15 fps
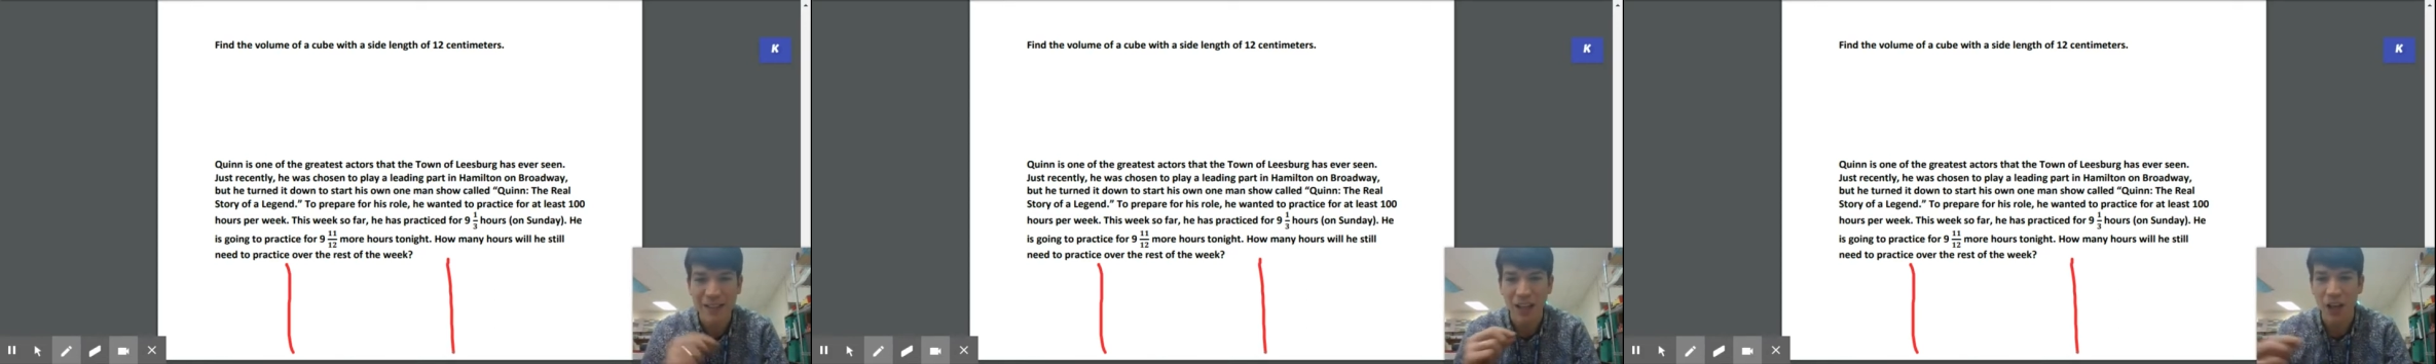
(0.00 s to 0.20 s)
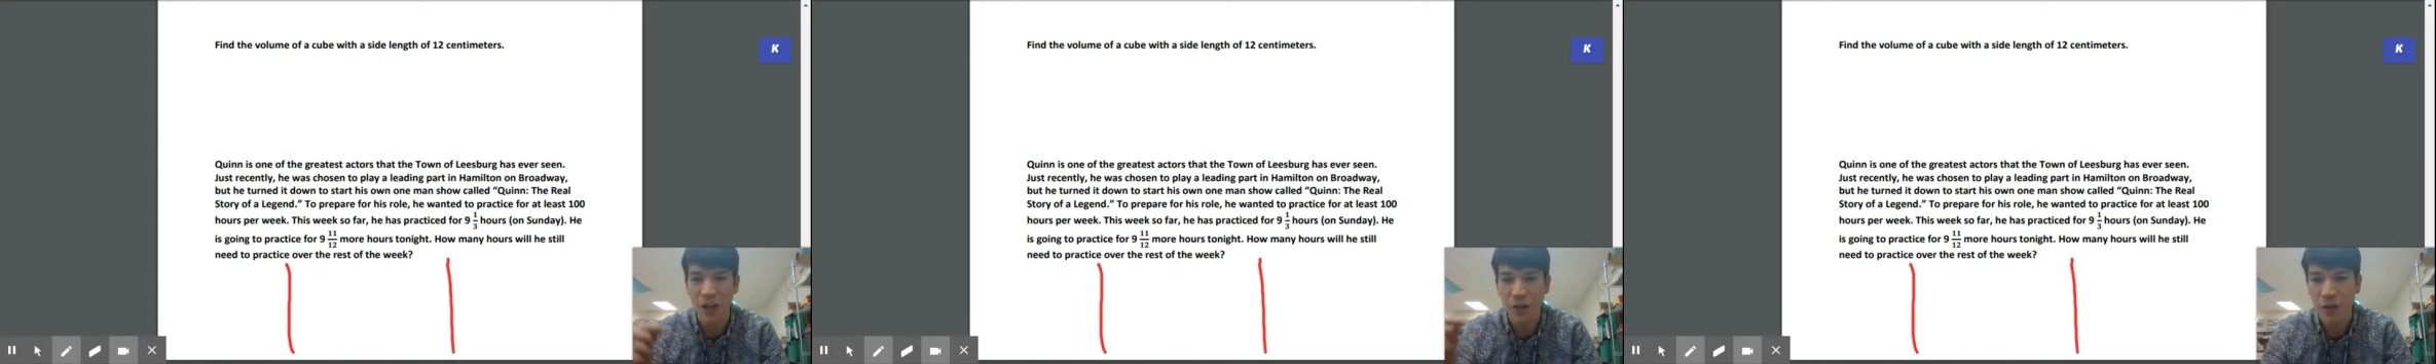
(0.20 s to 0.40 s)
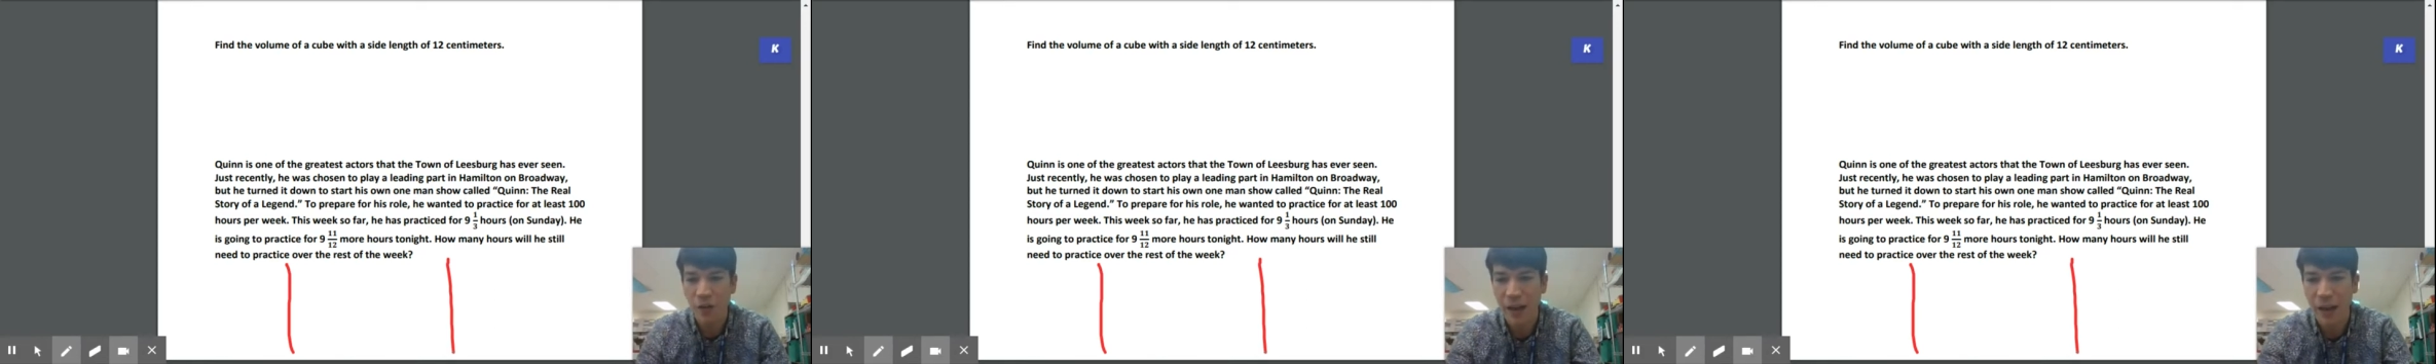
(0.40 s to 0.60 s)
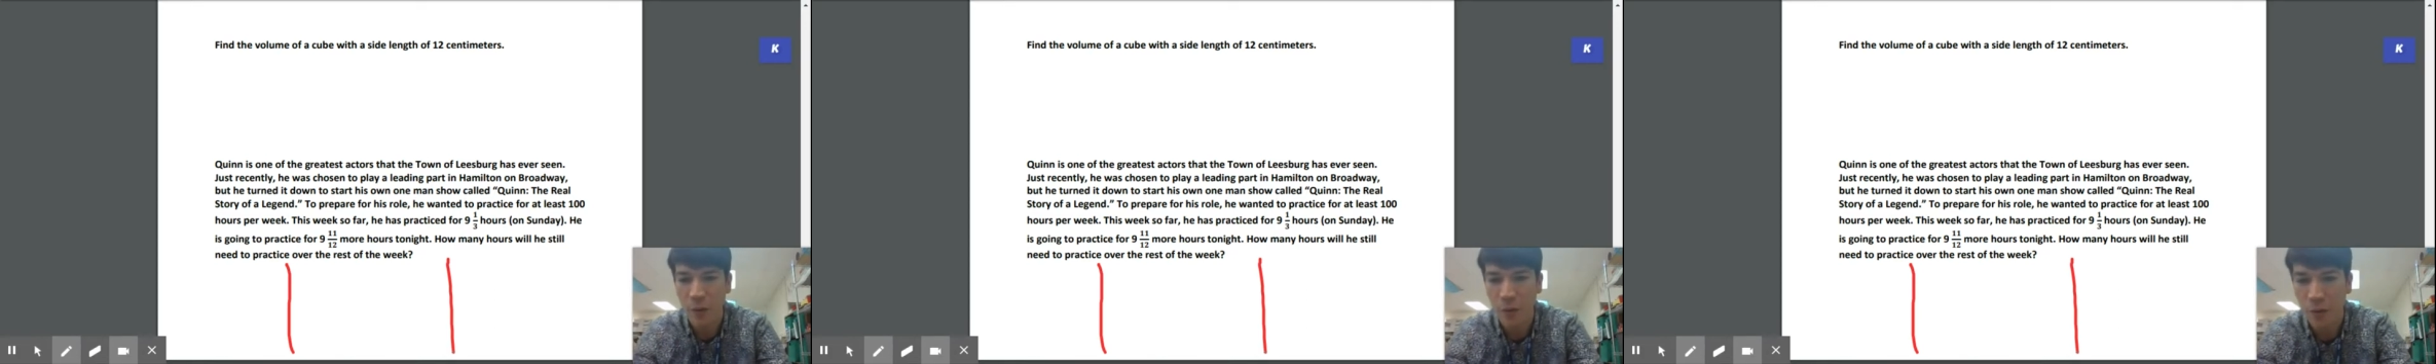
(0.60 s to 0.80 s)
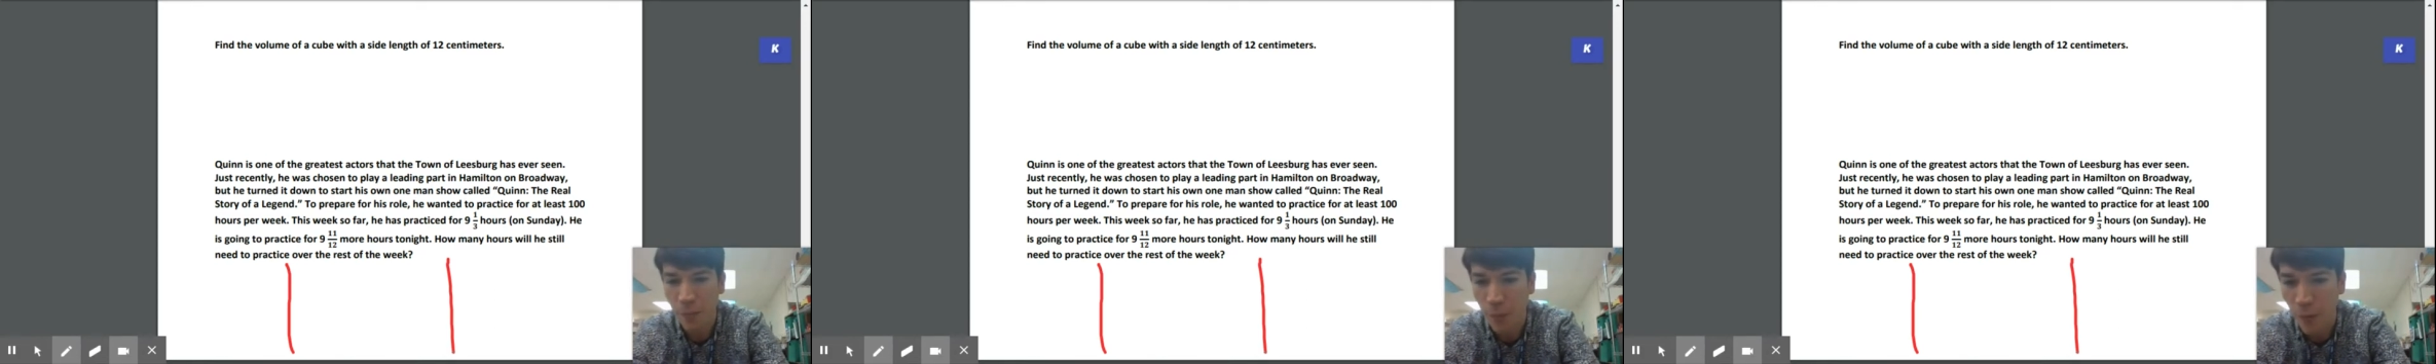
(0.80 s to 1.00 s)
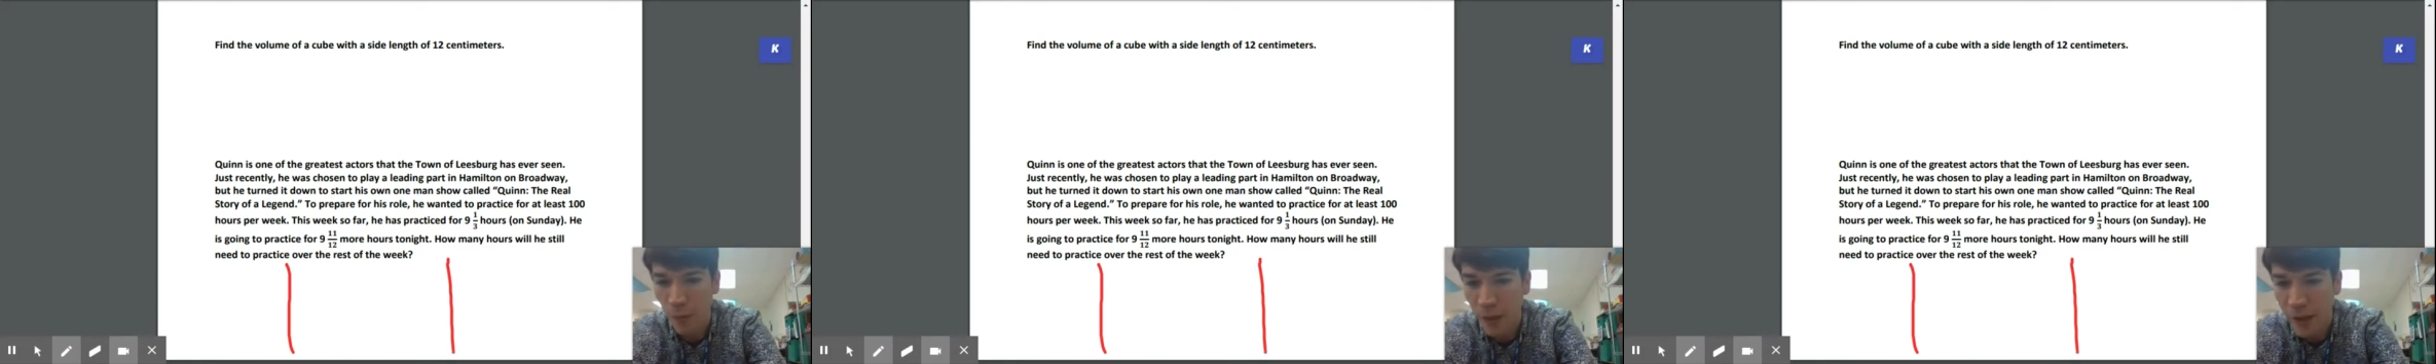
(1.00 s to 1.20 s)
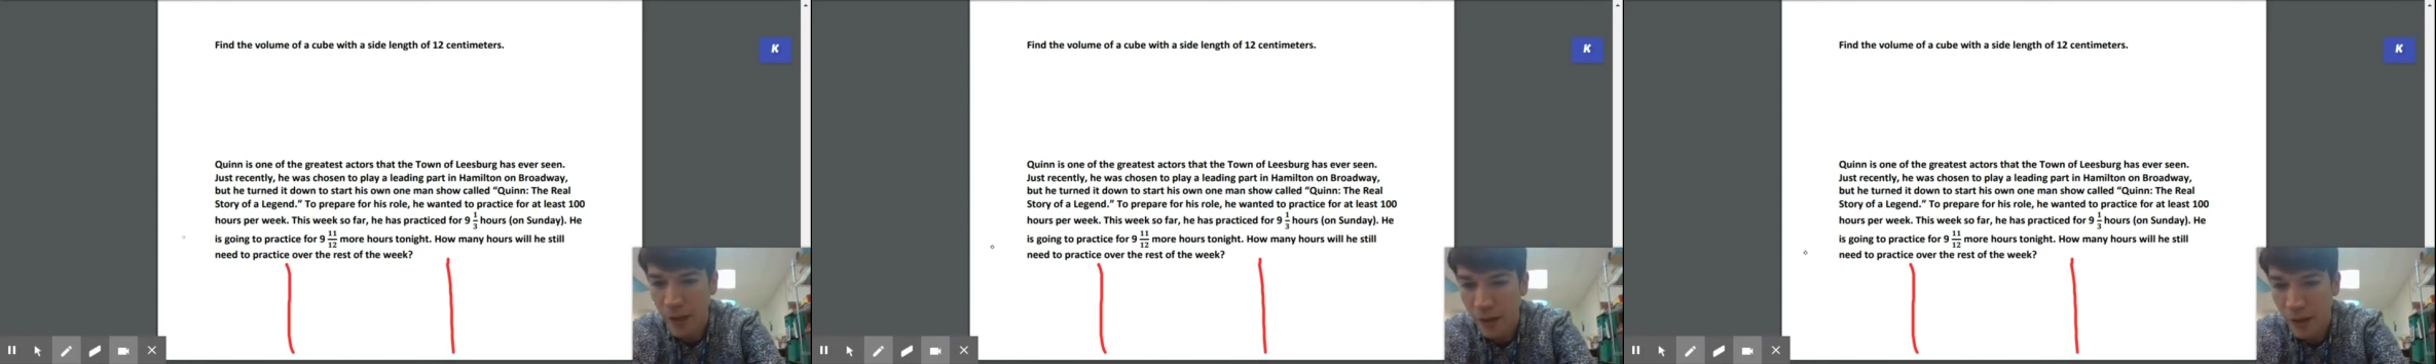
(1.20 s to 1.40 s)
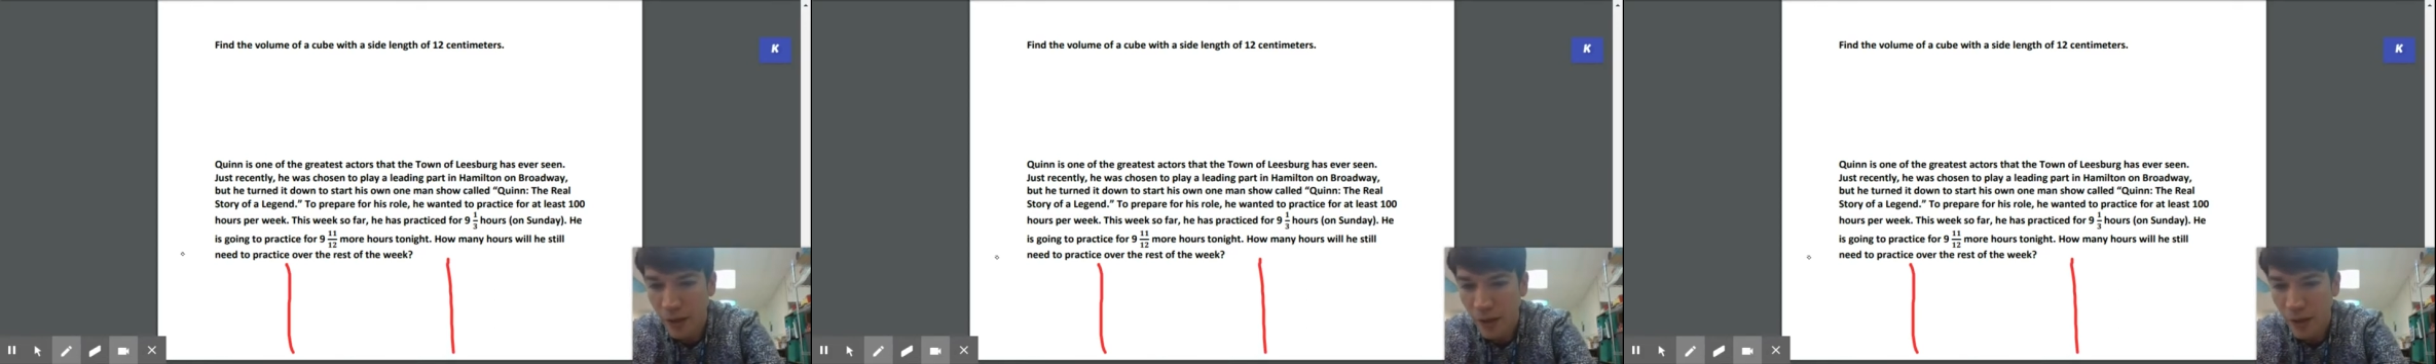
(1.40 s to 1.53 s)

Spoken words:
100 hours per week.